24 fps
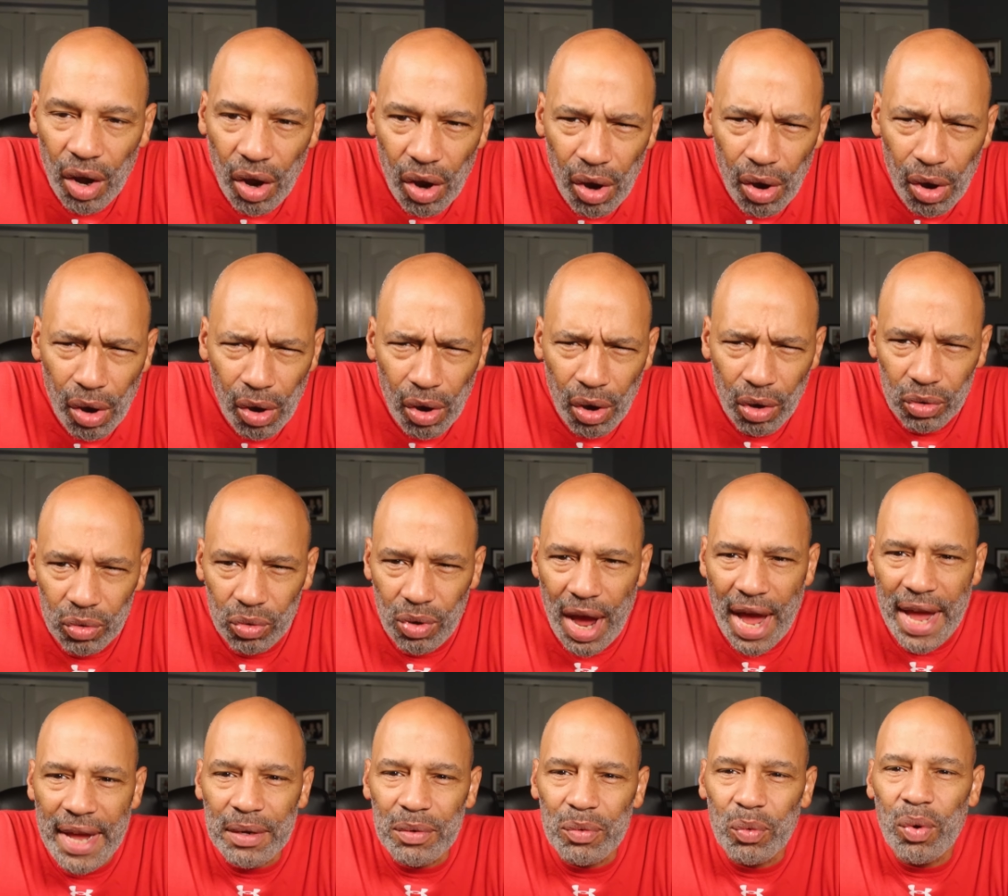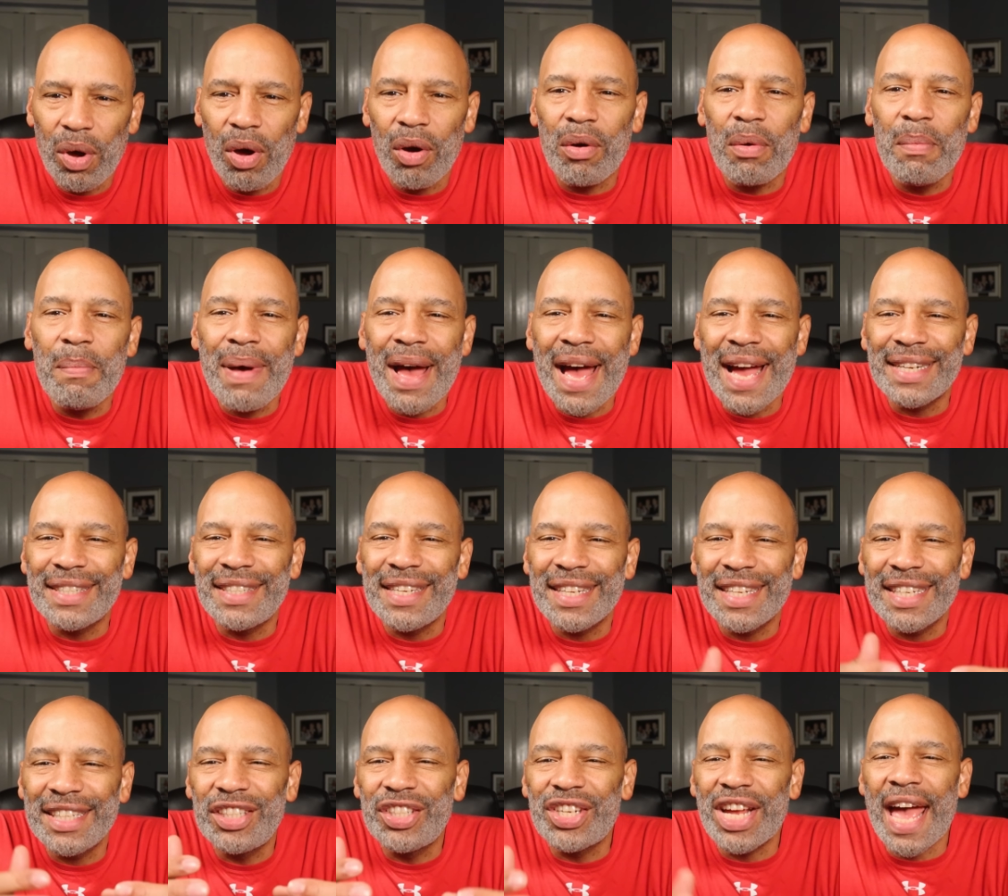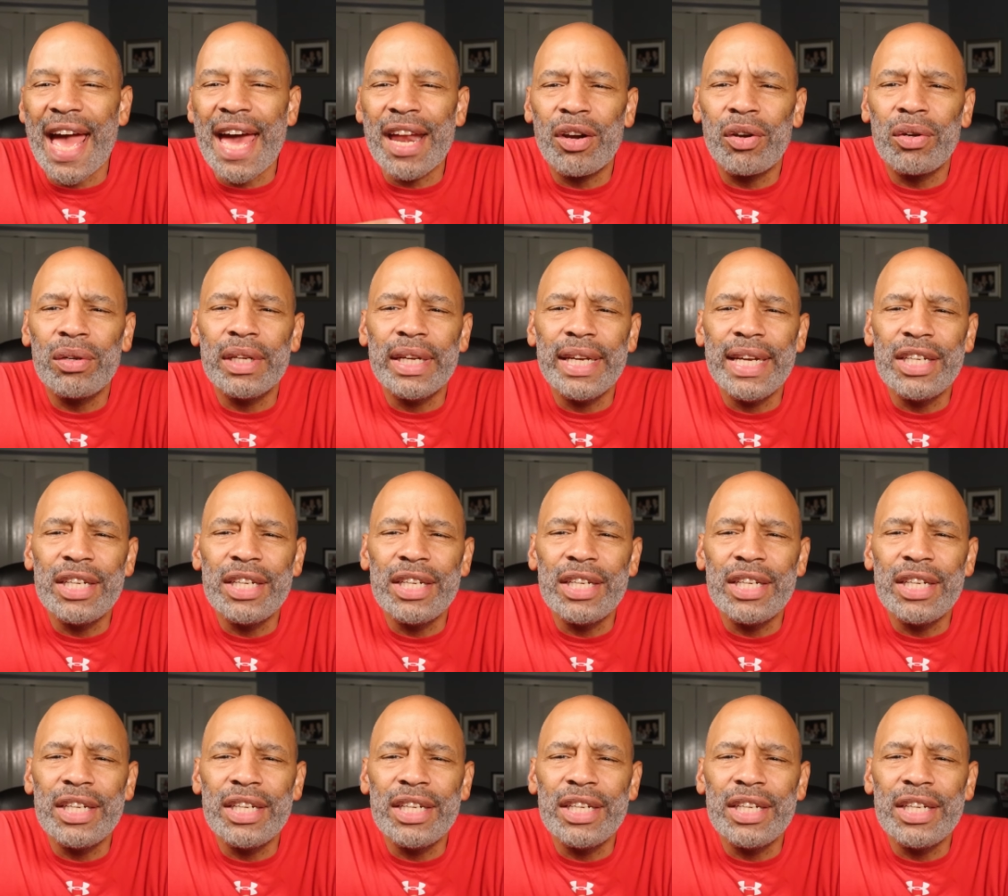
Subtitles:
All right, welcome back to the channel.